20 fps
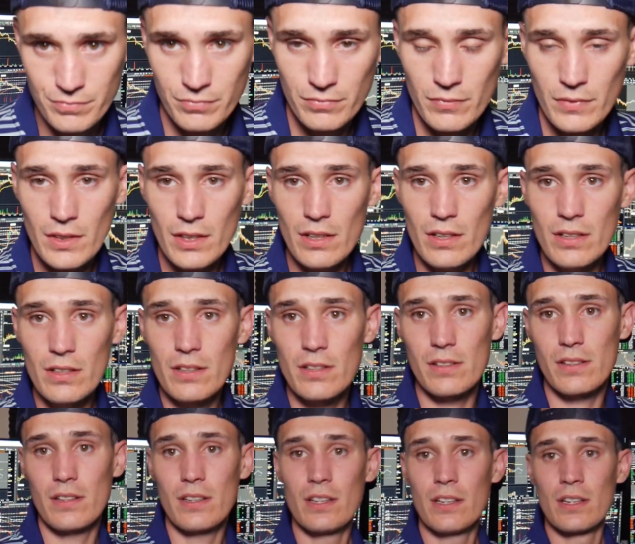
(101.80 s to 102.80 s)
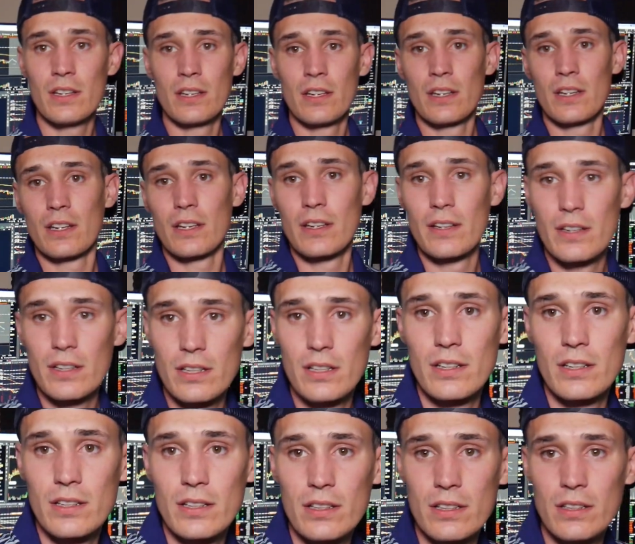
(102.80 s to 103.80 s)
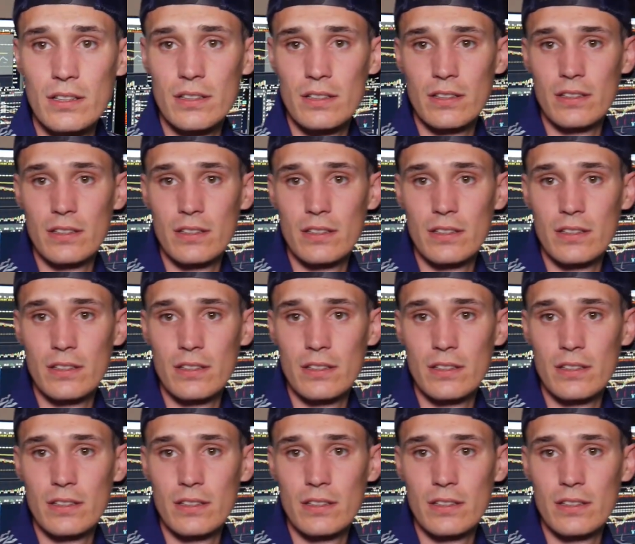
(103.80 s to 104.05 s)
Nothing is said.